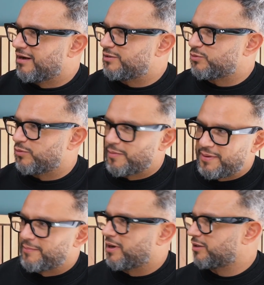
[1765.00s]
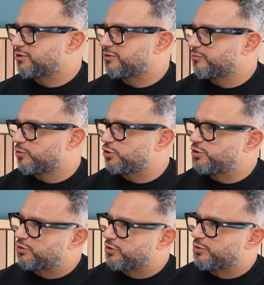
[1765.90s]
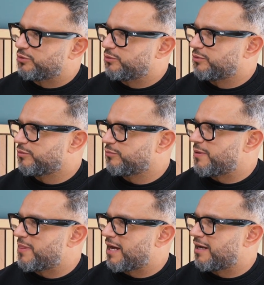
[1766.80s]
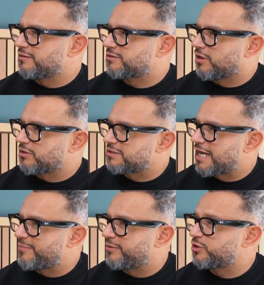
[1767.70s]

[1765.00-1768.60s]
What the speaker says: It's all a bit much. What do you do when that starts to happen?